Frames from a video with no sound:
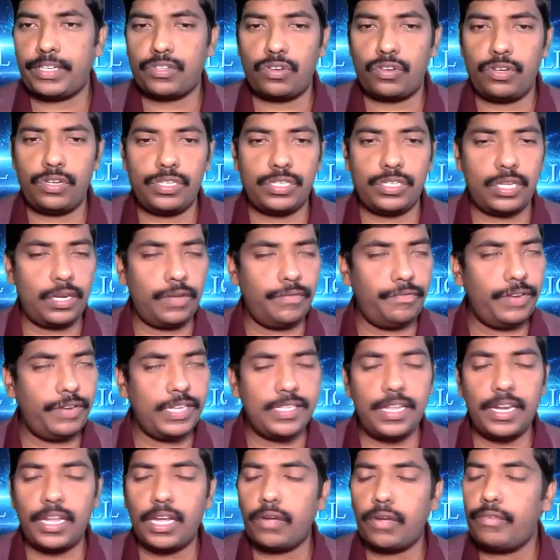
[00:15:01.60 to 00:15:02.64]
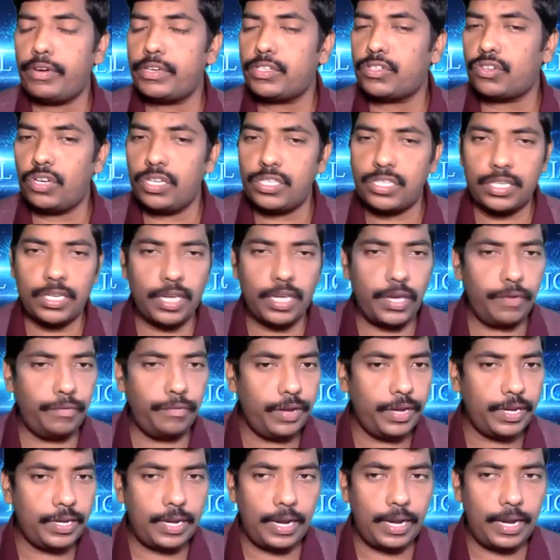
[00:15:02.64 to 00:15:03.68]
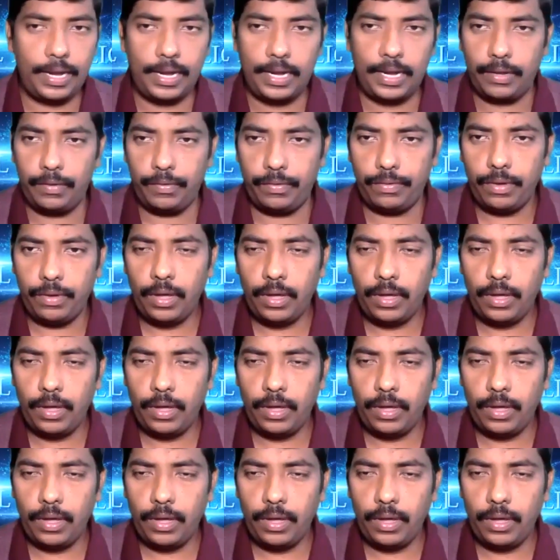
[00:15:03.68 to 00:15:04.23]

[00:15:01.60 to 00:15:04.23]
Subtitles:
solution. If it is the required solution, give it and leave.